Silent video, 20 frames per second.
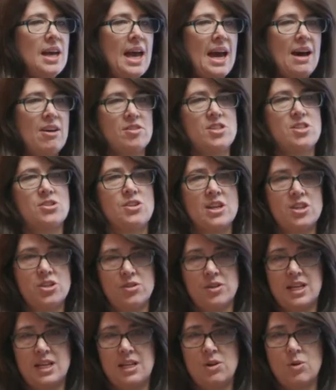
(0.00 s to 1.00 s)
how to
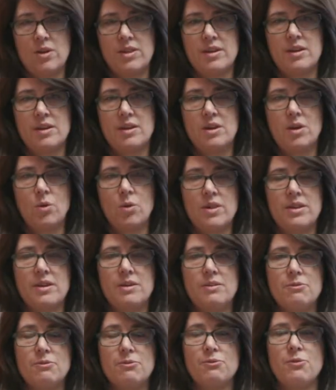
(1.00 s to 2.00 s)
structure it or
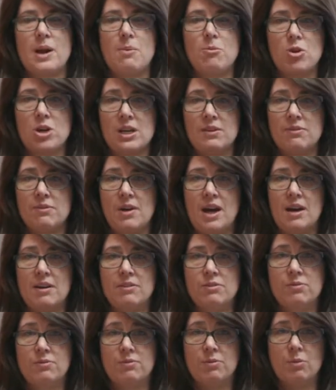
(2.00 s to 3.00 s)
the framework
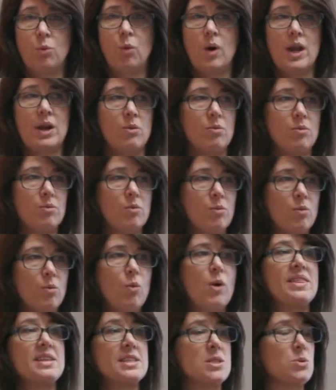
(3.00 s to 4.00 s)
of
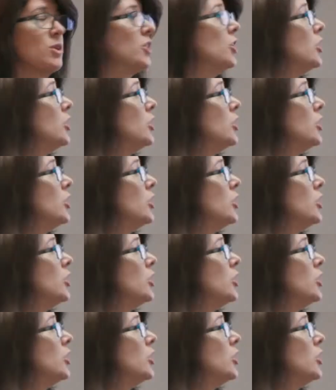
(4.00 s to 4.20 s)
what this would